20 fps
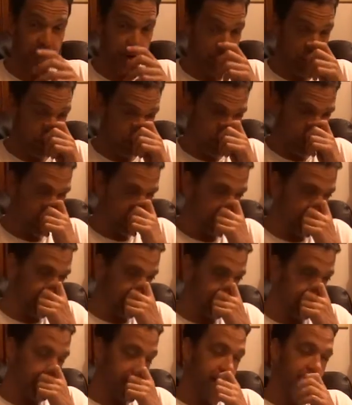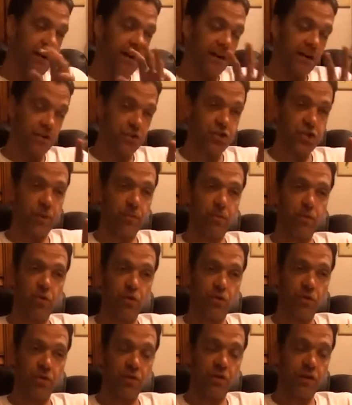It would just be a
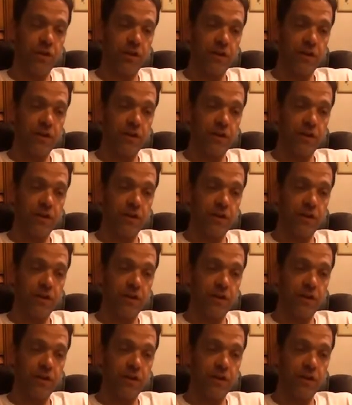jumbled